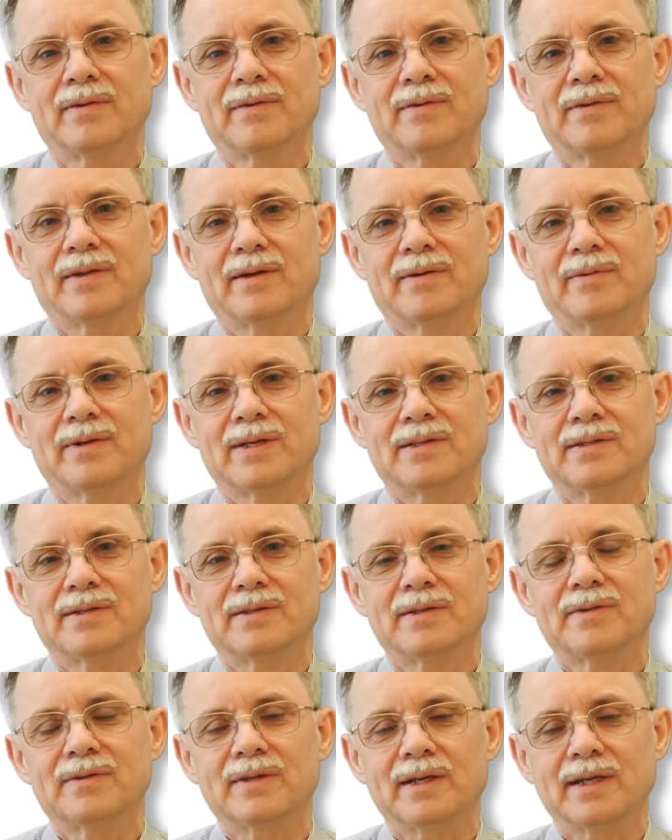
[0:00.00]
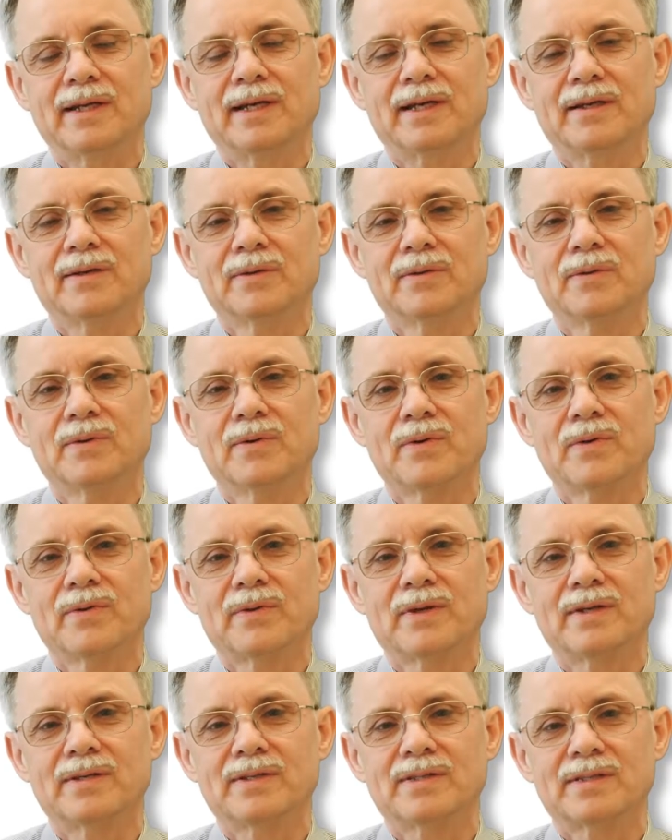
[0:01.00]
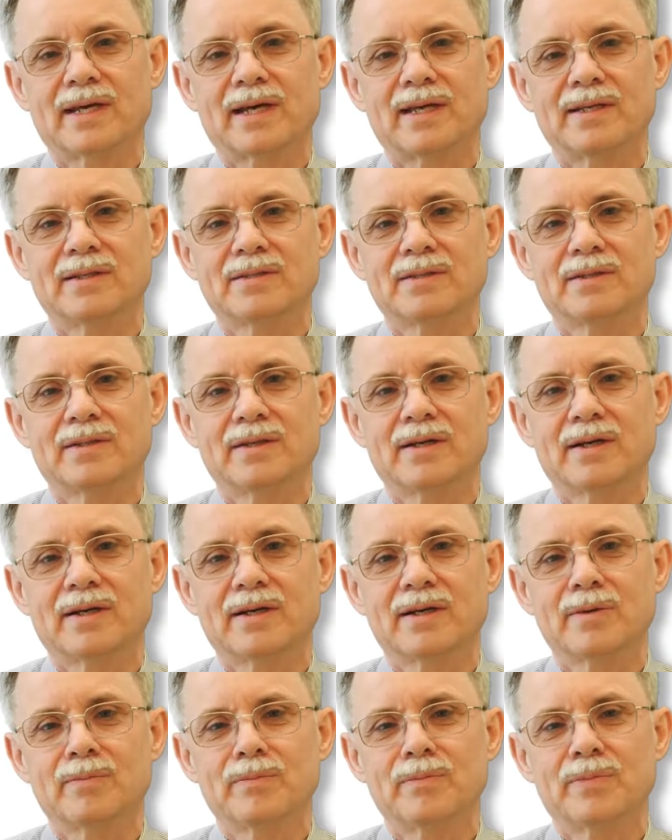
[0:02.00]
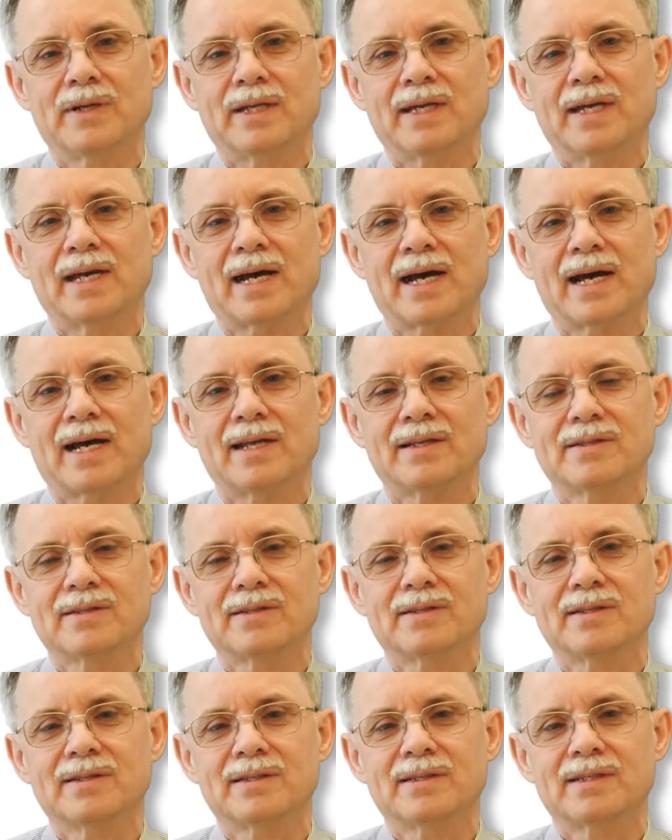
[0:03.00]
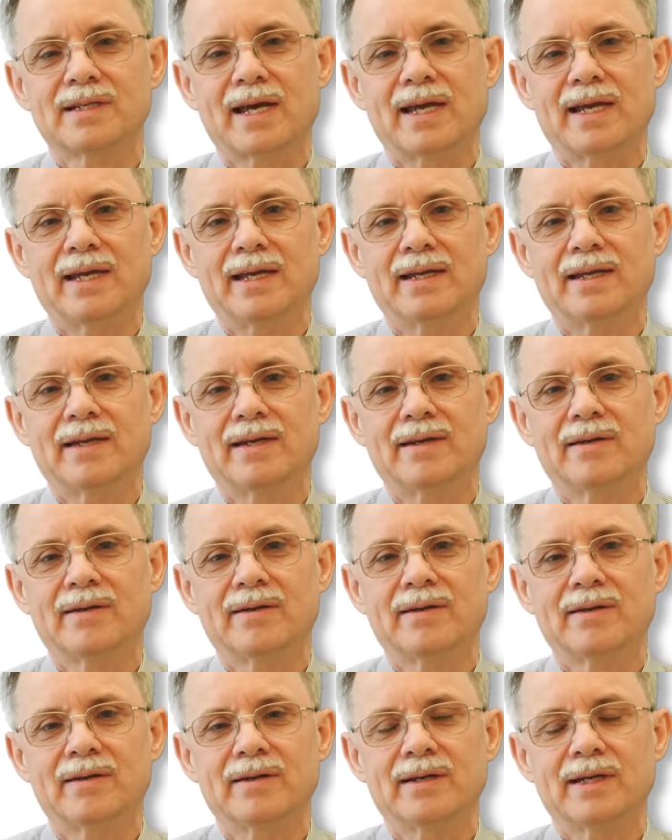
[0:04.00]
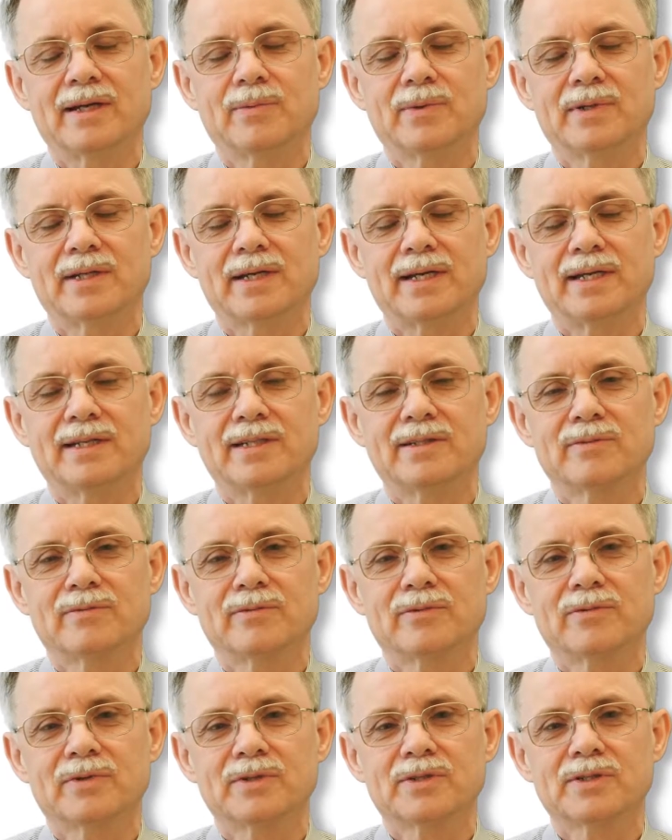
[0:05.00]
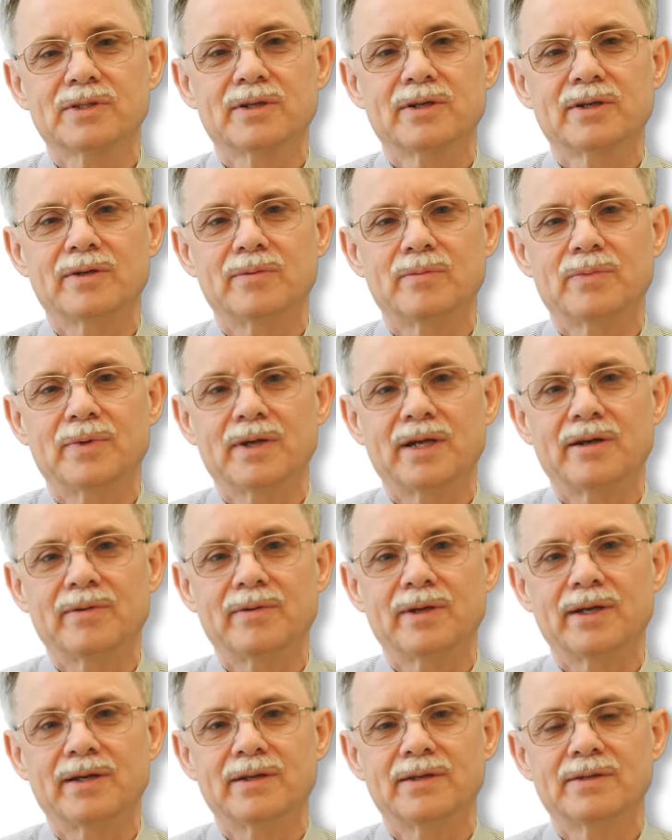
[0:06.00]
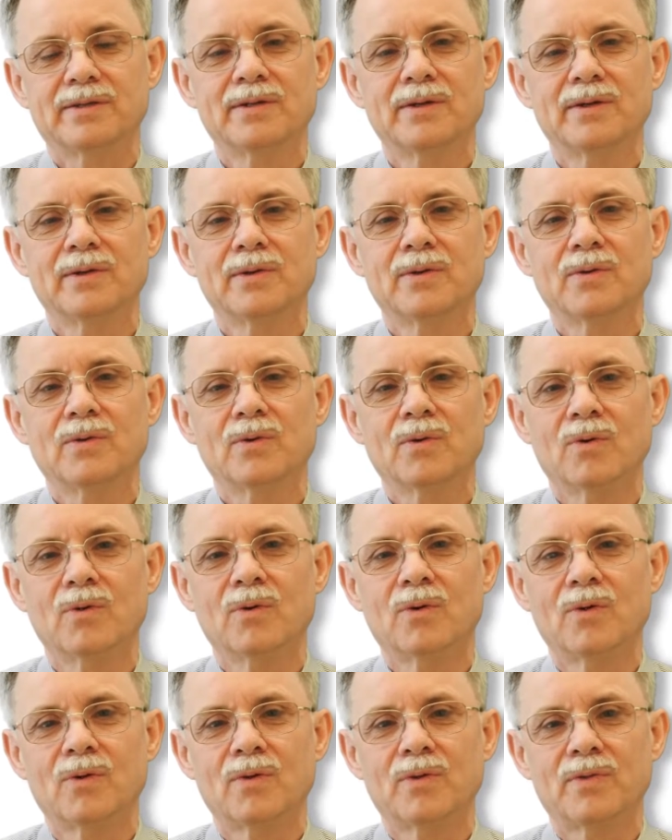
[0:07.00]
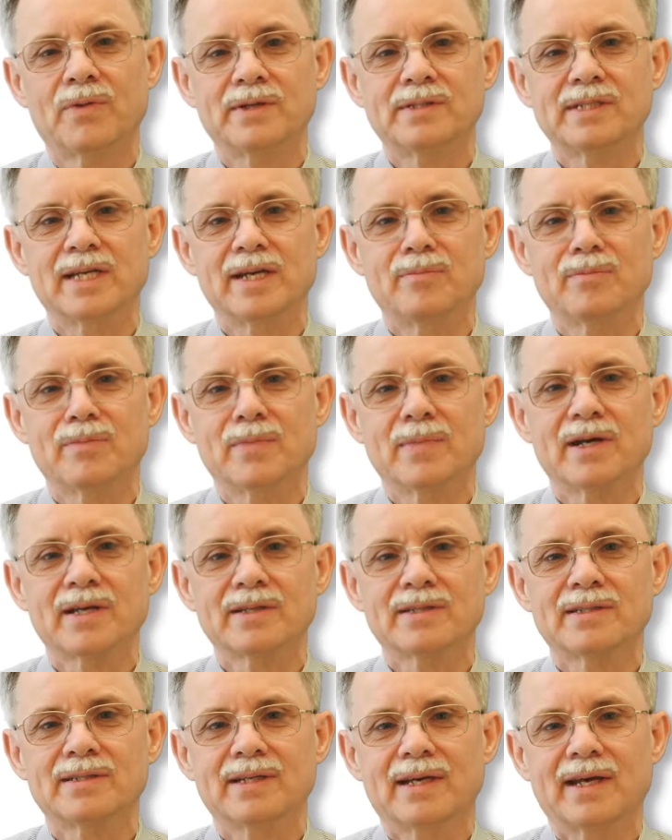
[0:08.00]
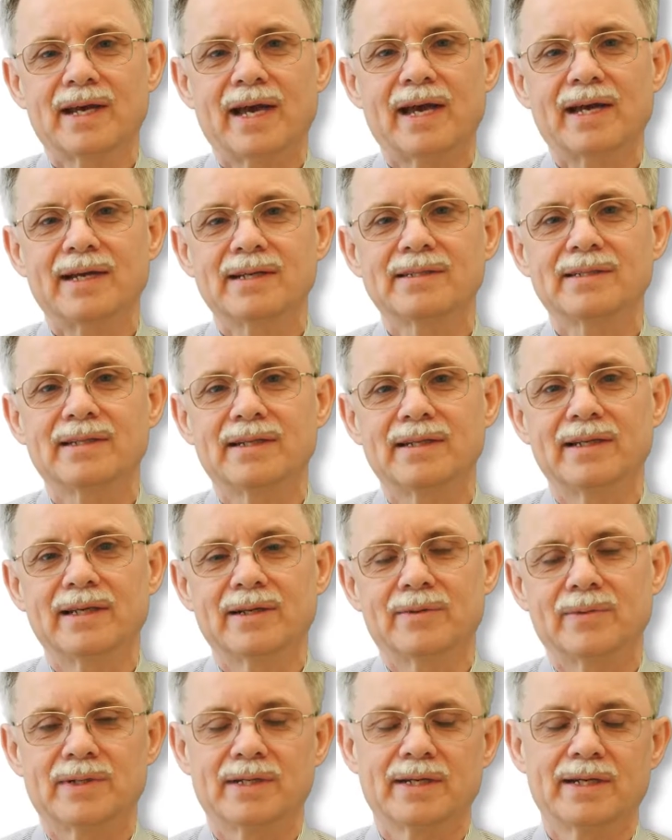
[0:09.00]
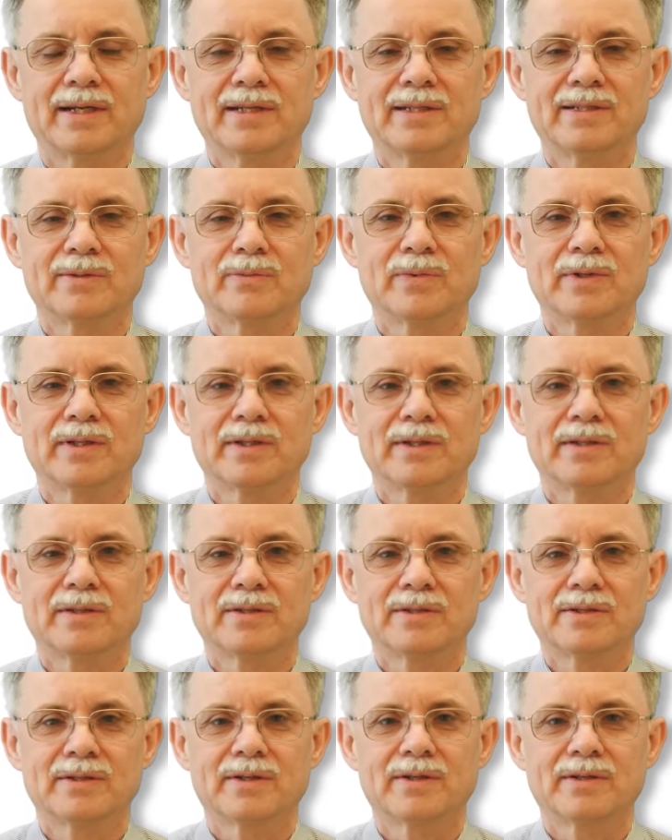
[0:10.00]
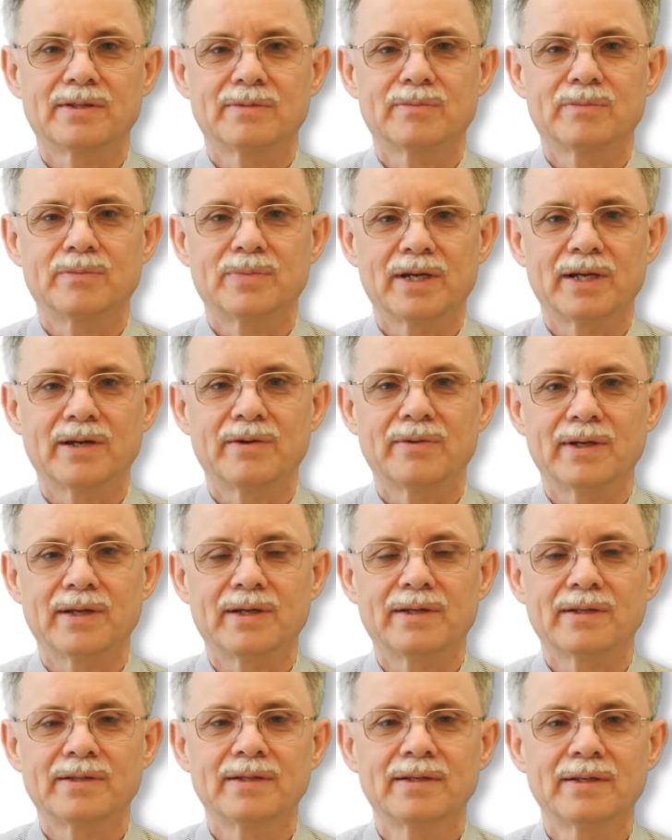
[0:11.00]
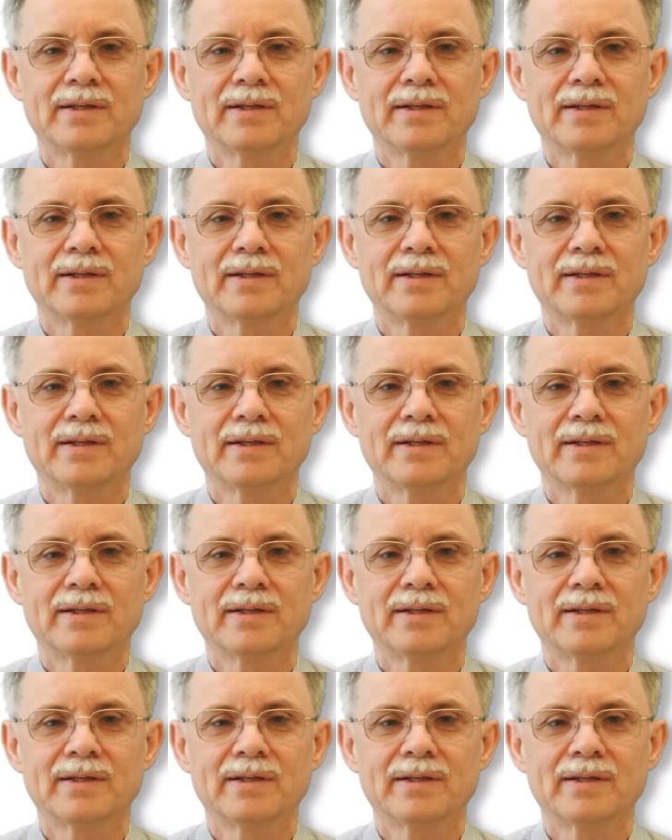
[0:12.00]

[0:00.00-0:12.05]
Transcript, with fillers: There is nothing in law that says that a company has to stay in liquidation for a certain period or that it must exit liquidation within a certain period